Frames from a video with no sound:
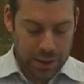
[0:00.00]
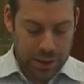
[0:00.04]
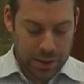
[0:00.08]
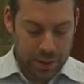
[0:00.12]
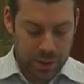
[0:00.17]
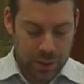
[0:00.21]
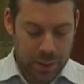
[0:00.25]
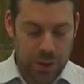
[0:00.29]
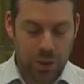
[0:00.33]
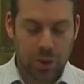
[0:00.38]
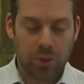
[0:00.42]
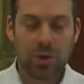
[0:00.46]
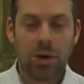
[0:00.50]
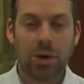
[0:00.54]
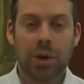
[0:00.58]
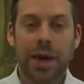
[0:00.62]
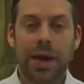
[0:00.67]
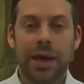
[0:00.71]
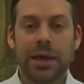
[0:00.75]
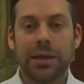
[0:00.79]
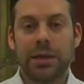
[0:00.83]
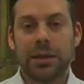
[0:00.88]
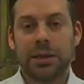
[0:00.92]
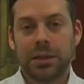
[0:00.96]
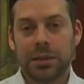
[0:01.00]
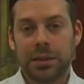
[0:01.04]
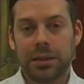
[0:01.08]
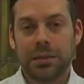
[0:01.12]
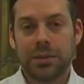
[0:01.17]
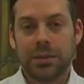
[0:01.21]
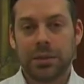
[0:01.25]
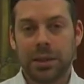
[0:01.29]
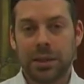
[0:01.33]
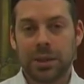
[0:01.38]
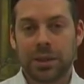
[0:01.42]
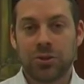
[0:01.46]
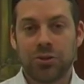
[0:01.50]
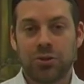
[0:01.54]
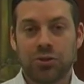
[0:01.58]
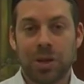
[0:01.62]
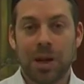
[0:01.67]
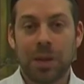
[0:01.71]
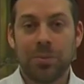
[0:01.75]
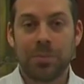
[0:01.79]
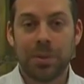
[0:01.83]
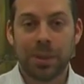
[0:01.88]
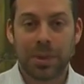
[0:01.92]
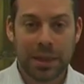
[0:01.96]
We don't know how to
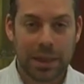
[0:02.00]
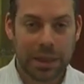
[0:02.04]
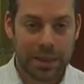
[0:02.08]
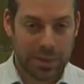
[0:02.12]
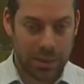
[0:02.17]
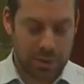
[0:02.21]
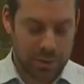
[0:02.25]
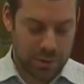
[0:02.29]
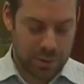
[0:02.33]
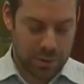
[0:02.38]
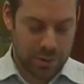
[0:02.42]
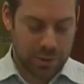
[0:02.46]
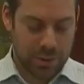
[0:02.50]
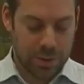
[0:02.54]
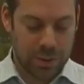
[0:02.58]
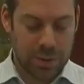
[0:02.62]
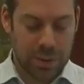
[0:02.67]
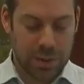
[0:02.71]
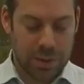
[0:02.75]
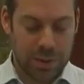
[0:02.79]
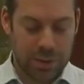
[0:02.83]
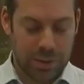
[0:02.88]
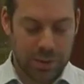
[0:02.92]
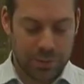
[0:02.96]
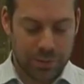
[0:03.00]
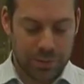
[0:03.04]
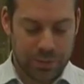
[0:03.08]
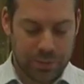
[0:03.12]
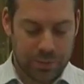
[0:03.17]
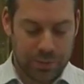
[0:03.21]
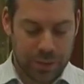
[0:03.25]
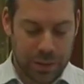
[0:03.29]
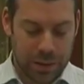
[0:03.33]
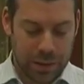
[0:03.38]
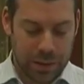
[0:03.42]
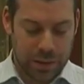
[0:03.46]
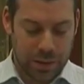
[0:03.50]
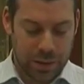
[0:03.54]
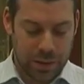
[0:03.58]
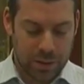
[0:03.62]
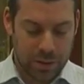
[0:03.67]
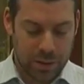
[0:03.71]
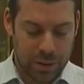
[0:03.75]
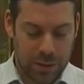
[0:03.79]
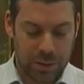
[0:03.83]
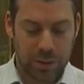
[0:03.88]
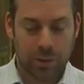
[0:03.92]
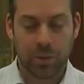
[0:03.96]
extrapolate it from there.
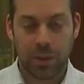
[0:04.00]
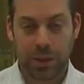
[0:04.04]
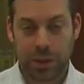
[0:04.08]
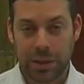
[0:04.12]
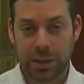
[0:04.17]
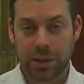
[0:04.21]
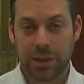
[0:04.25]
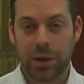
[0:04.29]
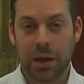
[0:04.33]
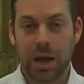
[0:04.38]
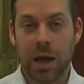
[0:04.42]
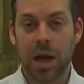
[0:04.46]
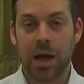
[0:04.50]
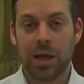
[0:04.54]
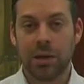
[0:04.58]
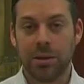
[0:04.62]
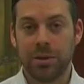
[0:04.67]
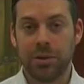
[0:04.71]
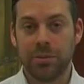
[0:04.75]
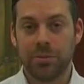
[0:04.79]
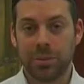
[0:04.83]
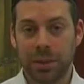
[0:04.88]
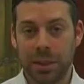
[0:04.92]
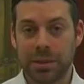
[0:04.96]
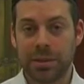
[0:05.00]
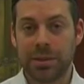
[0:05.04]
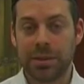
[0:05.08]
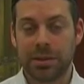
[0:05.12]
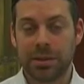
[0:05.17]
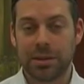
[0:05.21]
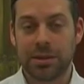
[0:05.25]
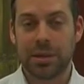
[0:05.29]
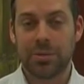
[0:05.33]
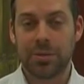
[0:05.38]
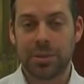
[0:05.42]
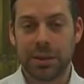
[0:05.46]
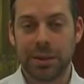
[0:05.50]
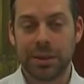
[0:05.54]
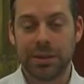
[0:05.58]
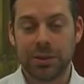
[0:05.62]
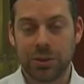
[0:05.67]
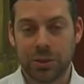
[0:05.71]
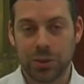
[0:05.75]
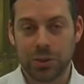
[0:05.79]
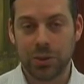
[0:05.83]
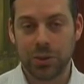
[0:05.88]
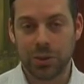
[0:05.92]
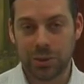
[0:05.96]
When God blesses somebody
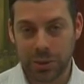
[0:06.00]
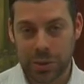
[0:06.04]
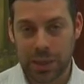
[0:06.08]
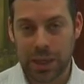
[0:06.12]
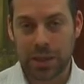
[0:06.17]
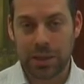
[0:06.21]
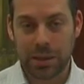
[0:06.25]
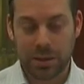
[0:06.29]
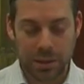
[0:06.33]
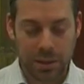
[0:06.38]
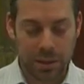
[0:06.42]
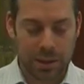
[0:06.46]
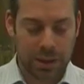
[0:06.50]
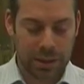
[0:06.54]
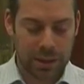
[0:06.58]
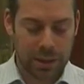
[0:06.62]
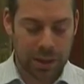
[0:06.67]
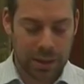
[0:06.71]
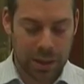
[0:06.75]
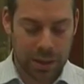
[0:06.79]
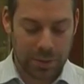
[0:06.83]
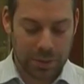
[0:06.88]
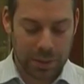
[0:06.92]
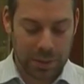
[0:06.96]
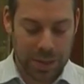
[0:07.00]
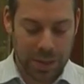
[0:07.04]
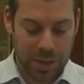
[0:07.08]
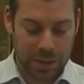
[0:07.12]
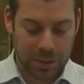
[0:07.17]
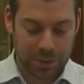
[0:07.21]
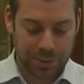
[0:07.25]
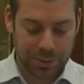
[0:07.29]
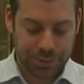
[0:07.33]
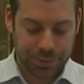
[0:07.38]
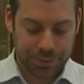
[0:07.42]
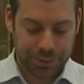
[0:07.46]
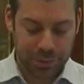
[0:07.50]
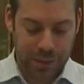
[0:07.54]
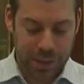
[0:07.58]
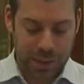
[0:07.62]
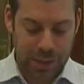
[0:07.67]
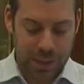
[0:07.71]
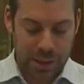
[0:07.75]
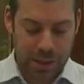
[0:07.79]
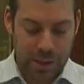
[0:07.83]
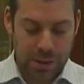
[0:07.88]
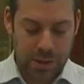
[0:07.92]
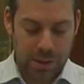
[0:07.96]
too, then the thing comes out.
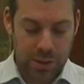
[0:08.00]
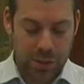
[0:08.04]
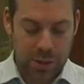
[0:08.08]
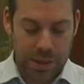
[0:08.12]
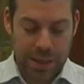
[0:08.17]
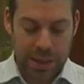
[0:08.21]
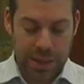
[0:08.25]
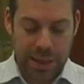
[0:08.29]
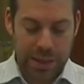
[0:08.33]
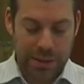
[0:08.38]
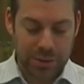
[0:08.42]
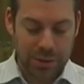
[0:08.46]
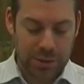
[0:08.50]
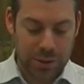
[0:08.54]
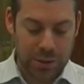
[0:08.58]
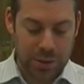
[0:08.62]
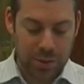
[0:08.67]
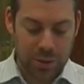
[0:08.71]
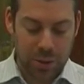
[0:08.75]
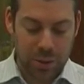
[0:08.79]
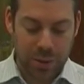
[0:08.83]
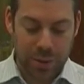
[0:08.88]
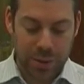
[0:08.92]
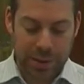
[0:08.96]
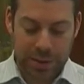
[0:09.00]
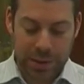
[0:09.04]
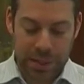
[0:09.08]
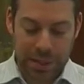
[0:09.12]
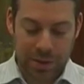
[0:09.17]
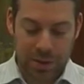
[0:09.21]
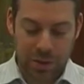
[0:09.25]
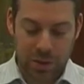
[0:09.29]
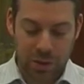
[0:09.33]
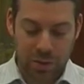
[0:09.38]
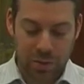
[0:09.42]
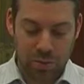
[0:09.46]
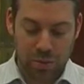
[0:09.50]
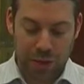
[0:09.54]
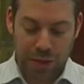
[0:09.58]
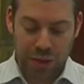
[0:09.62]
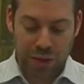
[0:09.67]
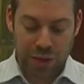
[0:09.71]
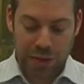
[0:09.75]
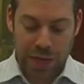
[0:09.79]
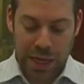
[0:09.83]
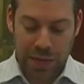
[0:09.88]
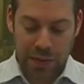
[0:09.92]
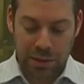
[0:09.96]
So he answered him, you possess so
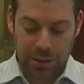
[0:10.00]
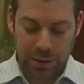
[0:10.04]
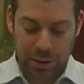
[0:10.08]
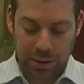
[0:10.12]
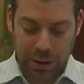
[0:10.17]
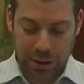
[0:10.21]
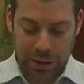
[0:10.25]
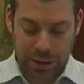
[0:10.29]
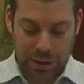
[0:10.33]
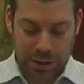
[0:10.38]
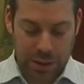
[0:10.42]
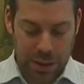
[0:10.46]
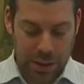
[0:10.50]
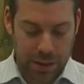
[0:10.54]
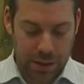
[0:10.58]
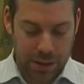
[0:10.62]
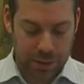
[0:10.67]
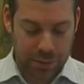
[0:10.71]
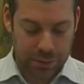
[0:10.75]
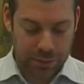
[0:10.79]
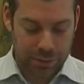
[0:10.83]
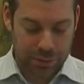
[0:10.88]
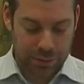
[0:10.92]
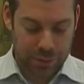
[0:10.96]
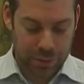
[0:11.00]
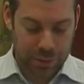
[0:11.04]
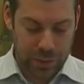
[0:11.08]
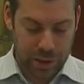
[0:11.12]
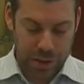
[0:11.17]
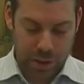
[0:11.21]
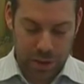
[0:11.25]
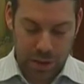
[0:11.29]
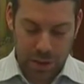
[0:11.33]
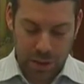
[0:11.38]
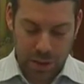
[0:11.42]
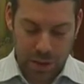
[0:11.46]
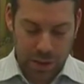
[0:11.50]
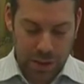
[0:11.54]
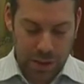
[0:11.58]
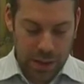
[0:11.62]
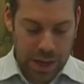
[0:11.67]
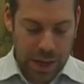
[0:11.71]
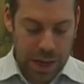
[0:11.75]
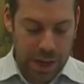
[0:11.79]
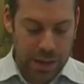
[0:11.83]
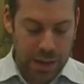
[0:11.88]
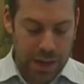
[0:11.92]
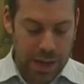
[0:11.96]
much knowledge, he said,
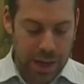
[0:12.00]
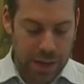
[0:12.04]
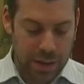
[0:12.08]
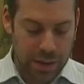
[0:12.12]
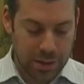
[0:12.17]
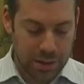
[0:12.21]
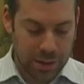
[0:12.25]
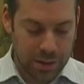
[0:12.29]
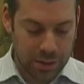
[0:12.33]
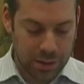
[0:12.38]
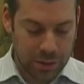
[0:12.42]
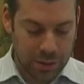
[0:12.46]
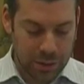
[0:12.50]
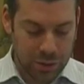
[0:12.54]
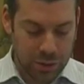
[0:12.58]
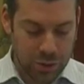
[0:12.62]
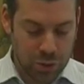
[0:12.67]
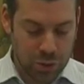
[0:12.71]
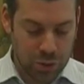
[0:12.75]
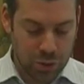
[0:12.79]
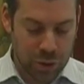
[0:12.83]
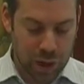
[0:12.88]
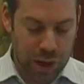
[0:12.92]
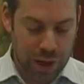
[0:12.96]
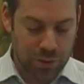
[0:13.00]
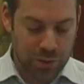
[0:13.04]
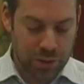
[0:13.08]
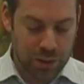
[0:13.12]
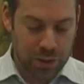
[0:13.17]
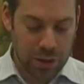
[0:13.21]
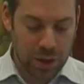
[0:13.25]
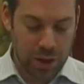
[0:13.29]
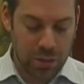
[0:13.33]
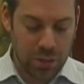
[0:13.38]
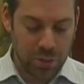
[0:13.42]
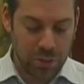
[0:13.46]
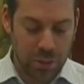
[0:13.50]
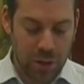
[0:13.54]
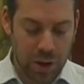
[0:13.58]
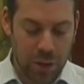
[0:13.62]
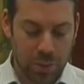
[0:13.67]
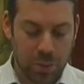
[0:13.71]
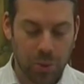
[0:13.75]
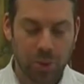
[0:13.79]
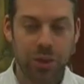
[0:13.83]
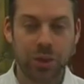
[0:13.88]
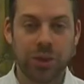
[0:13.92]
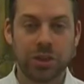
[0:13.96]
and yet you travel
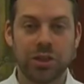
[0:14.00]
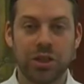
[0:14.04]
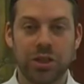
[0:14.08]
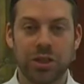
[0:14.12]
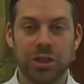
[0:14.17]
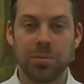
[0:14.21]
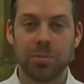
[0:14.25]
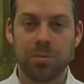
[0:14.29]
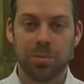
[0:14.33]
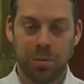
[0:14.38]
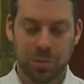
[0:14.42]
aboard a ship?